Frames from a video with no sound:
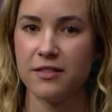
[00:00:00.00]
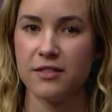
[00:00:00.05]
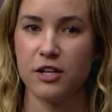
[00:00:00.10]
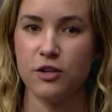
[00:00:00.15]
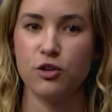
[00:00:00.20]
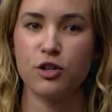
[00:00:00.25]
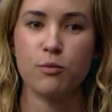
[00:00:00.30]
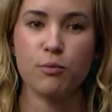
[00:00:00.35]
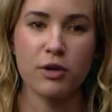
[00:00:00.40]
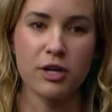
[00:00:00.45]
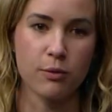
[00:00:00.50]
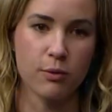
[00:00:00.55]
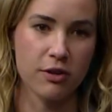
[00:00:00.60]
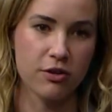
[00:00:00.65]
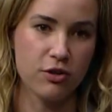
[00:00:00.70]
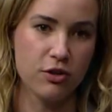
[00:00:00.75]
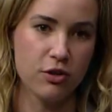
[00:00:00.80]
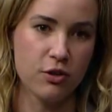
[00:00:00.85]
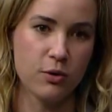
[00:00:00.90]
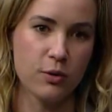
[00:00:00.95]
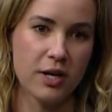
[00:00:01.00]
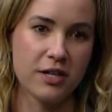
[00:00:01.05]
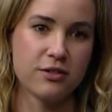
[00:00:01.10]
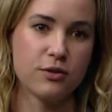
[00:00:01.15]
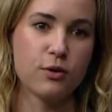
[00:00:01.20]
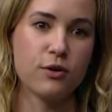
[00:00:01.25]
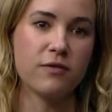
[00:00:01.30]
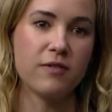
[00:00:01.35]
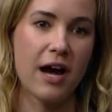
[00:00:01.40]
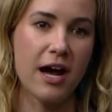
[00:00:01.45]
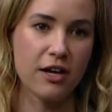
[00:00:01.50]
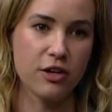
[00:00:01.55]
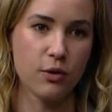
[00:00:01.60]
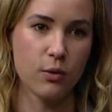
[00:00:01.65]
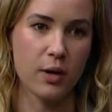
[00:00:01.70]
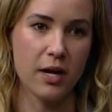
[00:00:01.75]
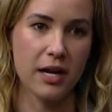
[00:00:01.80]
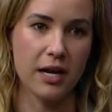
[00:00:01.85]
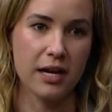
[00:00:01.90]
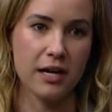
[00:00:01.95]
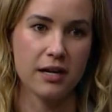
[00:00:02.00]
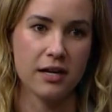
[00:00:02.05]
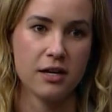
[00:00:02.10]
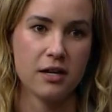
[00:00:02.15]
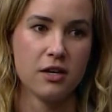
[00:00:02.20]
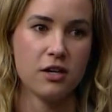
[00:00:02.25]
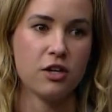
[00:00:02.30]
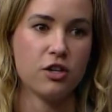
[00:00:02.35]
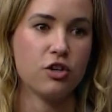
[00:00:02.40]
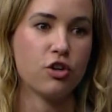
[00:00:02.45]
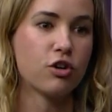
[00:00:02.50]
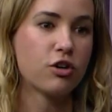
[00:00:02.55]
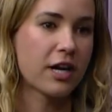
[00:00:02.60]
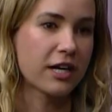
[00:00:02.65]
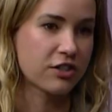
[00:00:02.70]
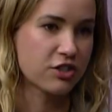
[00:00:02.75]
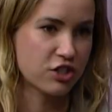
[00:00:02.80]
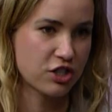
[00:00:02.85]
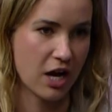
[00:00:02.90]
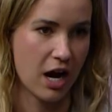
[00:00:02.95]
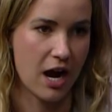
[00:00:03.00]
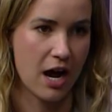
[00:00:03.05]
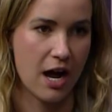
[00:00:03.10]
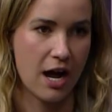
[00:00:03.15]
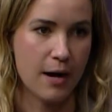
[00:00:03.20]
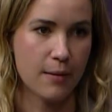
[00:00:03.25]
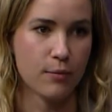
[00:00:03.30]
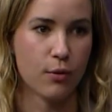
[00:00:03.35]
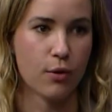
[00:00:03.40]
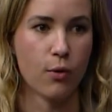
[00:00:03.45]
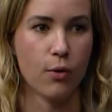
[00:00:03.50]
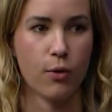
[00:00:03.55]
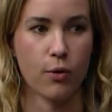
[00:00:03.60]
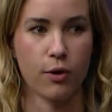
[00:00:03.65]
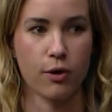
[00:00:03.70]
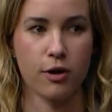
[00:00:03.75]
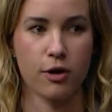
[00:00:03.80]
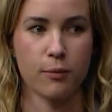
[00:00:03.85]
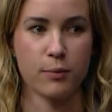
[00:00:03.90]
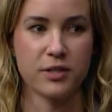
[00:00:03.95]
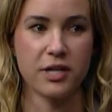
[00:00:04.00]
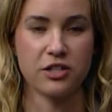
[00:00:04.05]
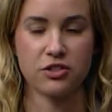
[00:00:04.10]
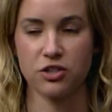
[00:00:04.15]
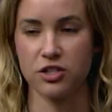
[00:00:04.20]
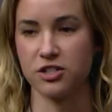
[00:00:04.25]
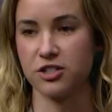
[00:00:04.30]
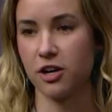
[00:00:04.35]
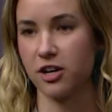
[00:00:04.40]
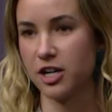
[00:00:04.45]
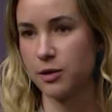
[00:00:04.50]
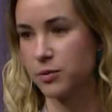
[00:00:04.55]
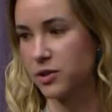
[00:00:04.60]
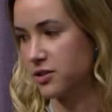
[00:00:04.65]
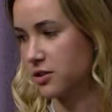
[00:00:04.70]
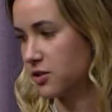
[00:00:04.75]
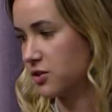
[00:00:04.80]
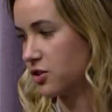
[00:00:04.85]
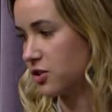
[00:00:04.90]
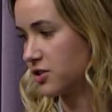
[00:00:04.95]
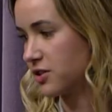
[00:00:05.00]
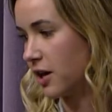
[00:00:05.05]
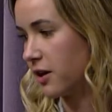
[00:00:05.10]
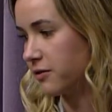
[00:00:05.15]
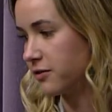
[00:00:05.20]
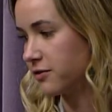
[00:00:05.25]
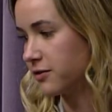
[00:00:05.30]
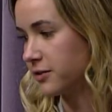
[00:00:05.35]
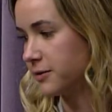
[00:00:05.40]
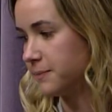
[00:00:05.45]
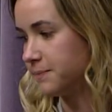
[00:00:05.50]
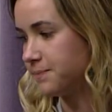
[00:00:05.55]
that you can bring with you as you evaluate your next job or potentially starting a business yourself.